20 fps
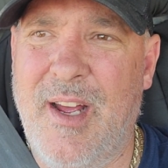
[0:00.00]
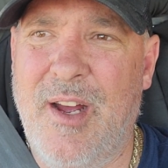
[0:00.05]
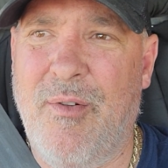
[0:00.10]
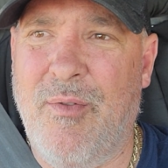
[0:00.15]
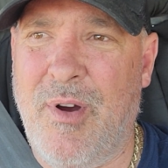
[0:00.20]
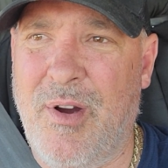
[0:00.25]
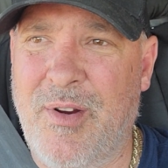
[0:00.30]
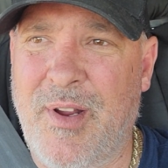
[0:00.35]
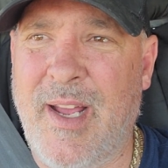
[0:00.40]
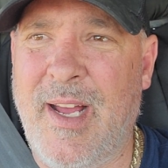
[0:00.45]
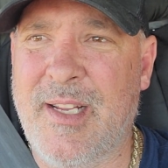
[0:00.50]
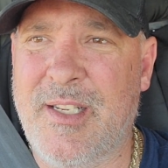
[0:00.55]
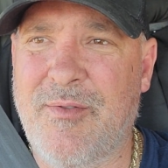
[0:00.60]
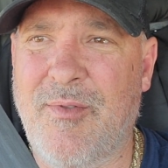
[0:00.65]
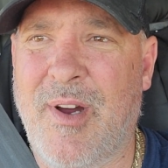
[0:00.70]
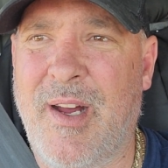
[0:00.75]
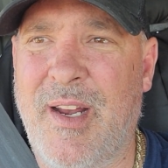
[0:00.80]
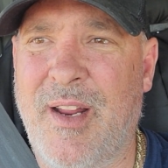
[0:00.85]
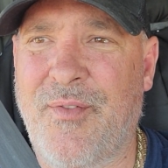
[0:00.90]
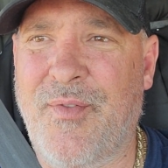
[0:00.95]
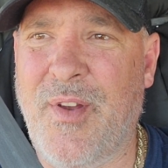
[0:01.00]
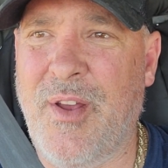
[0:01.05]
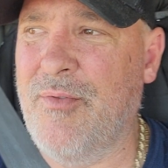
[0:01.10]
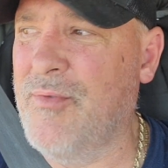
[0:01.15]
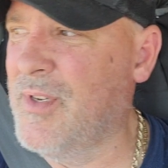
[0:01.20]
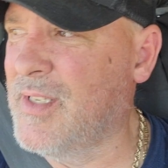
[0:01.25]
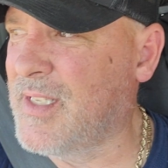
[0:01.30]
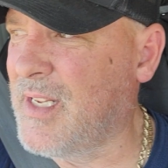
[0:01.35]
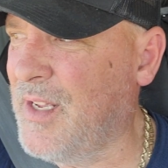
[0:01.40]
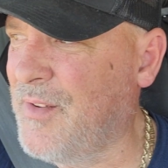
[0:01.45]
Well, guess what? If
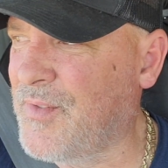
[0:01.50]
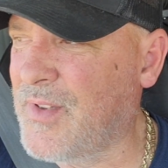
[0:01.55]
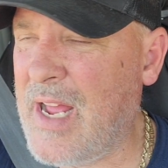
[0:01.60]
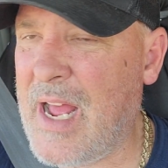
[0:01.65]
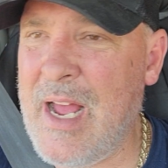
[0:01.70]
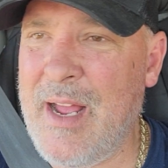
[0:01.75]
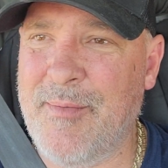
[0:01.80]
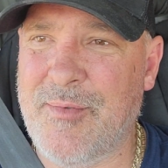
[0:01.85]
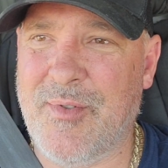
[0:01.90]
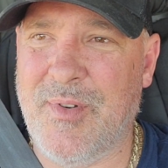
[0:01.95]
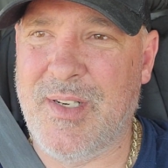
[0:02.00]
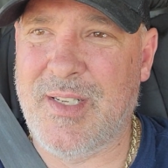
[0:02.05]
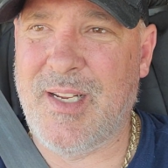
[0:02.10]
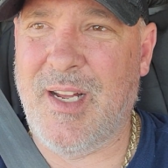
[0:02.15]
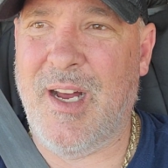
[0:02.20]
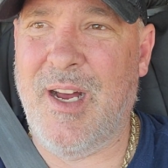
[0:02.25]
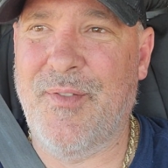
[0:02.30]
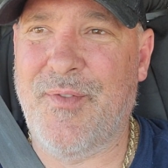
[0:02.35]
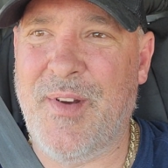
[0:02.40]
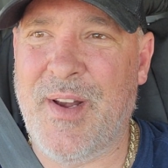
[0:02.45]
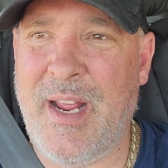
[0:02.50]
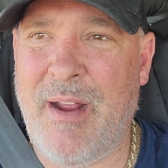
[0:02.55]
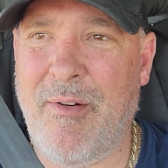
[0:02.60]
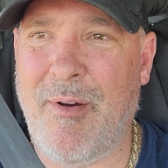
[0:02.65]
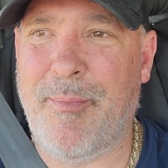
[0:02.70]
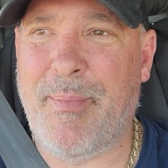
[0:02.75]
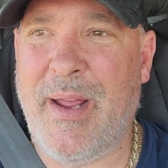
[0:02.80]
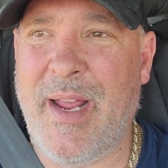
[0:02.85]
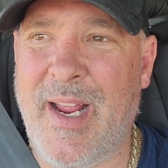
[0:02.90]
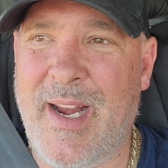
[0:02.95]
times were tough and they
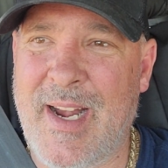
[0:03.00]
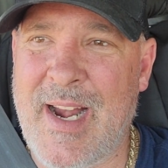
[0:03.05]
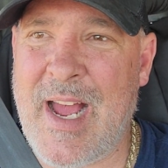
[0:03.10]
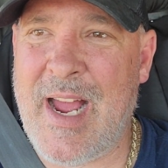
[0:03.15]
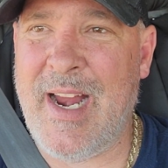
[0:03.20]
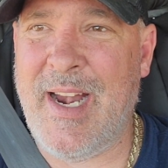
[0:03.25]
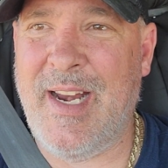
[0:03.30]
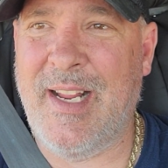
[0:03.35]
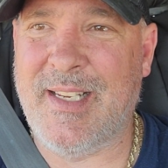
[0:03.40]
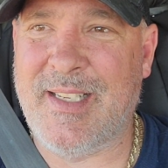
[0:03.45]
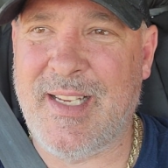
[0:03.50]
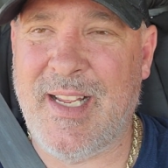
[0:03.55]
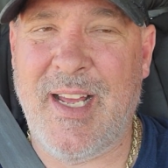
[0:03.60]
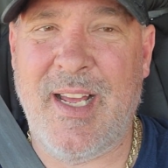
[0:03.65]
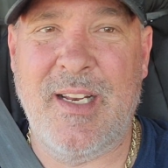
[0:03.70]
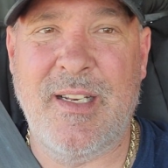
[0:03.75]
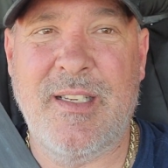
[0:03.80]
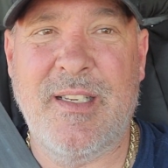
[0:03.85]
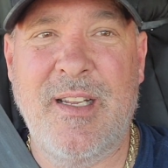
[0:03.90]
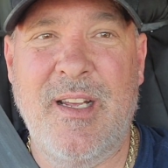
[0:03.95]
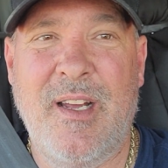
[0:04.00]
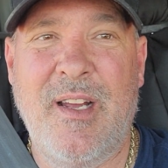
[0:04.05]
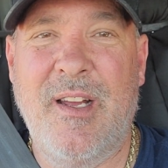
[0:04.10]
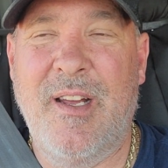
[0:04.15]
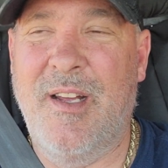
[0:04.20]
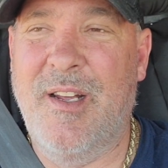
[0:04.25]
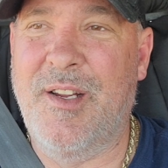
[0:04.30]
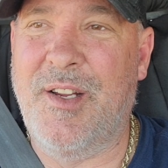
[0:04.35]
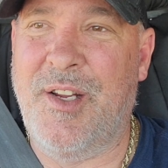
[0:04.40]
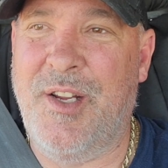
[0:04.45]
were paying 90 cents,
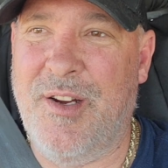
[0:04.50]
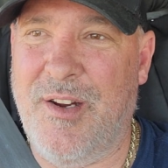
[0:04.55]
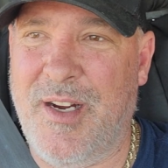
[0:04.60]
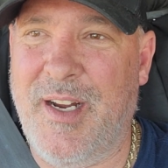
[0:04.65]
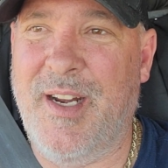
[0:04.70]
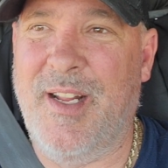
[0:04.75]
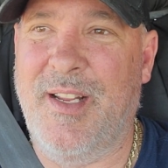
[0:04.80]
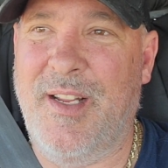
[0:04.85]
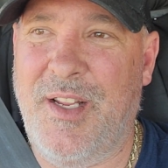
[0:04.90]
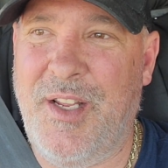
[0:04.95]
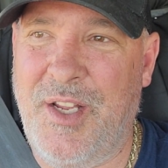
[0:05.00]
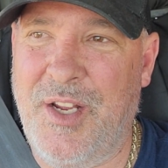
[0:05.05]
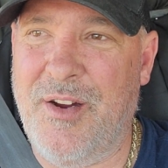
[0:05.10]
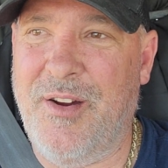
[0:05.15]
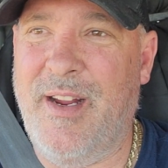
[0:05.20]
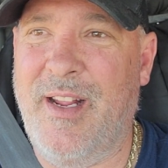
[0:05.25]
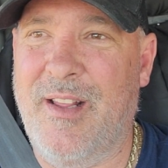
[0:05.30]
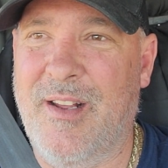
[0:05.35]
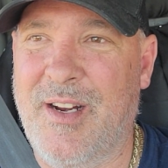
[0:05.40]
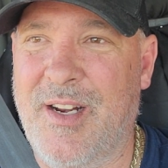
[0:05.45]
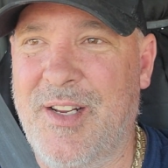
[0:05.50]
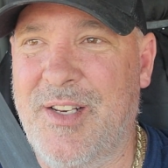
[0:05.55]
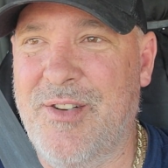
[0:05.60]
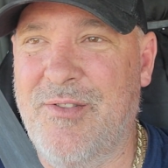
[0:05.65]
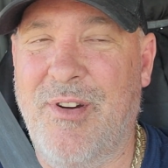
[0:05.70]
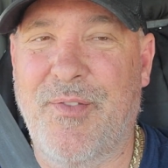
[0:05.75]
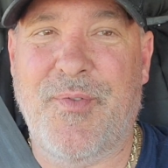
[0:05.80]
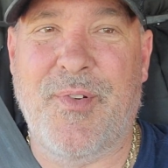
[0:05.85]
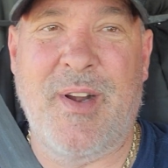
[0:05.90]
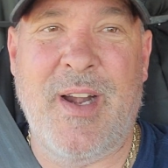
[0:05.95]
you're either gonna
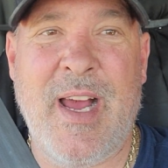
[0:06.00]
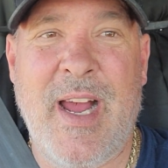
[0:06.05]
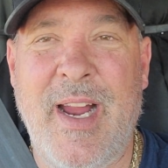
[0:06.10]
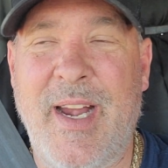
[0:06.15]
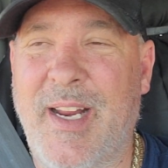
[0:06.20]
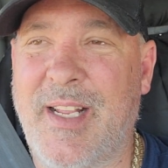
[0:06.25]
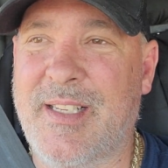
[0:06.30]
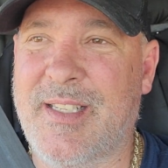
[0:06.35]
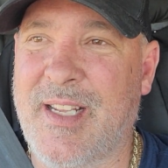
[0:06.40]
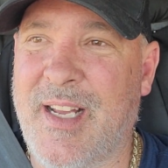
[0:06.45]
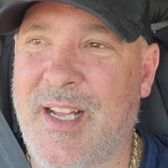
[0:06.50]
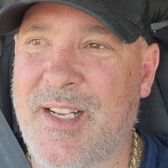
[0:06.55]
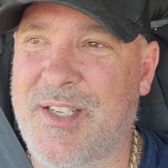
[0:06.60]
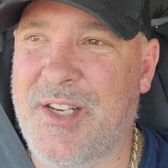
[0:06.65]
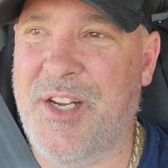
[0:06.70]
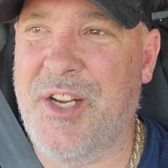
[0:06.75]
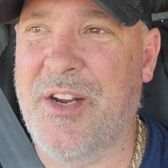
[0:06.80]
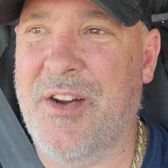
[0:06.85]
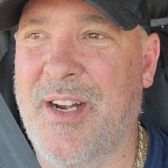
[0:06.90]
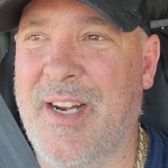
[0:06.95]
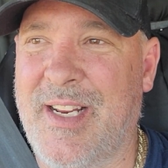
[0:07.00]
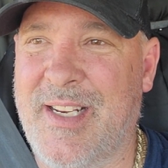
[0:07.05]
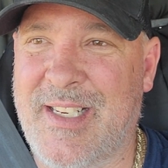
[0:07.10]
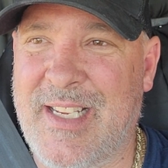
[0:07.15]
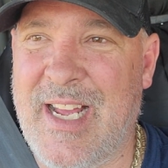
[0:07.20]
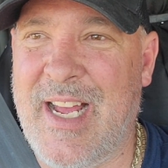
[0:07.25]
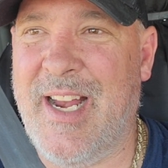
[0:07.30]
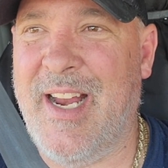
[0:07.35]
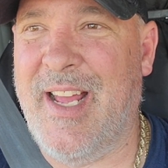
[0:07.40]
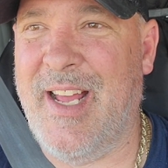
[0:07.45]
do it for 90 cents or you're gonna
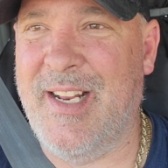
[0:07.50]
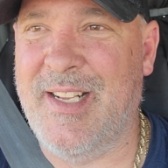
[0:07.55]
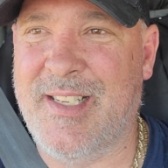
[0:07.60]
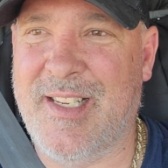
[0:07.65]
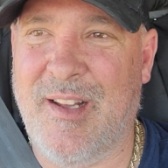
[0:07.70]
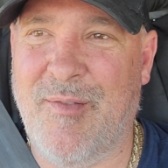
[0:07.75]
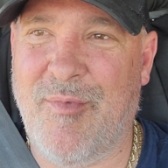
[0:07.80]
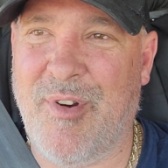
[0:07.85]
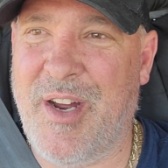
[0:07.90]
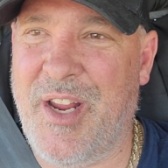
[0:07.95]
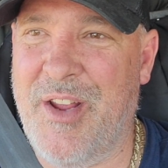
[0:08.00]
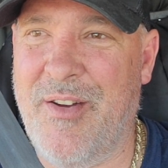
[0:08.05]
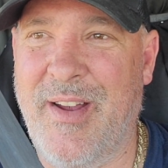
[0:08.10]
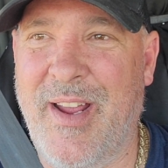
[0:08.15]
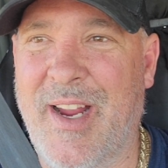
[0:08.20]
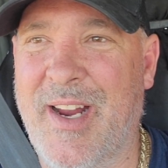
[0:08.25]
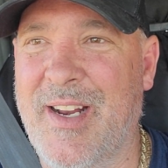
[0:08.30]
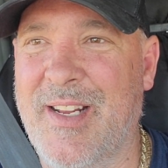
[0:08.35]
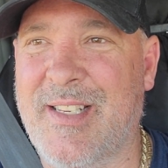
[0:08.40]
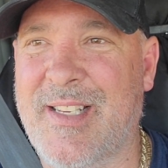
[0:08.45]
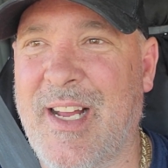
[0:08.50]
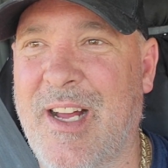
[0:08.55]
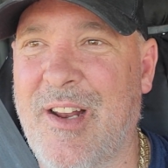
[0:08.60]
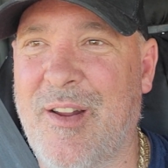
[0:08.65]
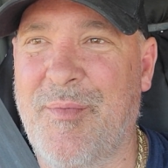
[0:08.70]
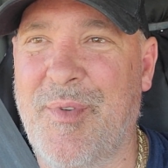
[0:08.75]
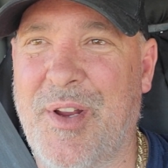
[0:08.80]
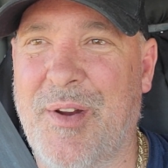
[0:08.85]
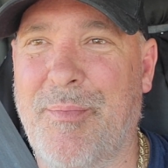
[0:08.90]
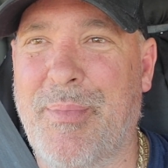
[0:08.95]
deadhead somewhere. You ain't gonna tell
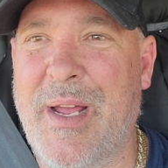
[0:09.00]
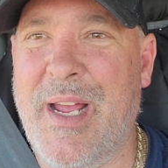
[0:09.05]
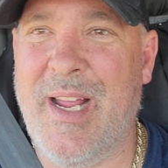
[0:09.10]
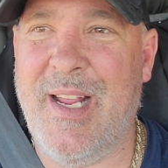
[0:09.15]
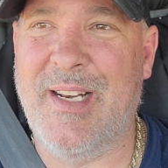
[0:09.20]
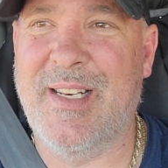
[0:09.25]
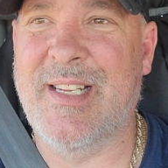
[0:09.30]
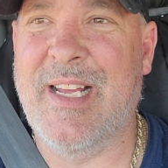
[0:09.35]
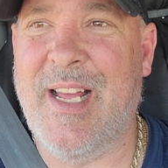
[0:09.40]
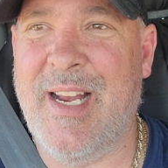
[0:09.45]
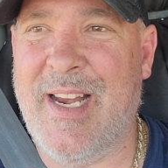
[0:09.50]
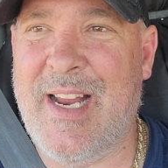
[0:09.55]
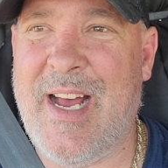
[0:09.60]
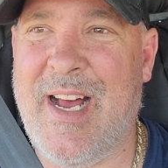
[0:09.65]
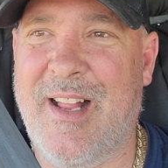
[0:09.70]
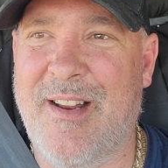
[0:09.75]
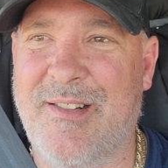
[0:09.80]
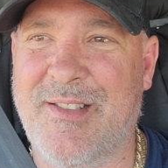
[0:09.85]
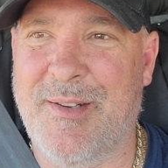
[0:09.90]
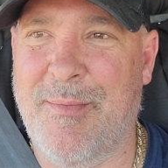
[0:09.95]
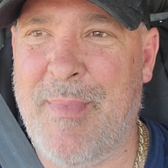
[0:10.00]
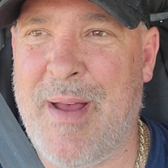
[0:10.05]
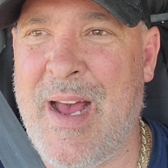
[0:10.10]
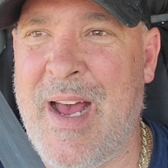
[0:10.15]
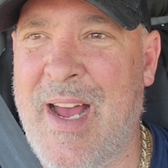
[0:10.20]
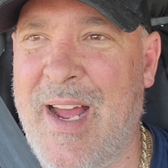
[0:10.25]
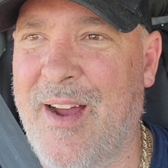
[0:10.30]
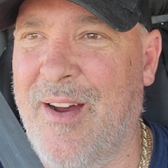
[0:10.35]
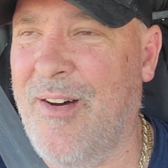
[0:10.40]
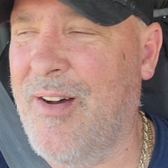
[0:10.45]
them you're paying $10 a
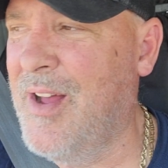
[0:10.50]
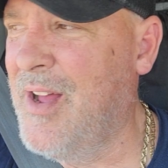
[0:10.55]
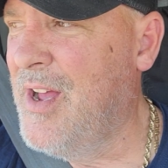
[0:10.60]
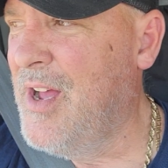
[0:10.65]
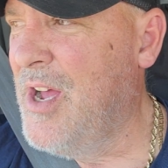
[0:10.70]
mile.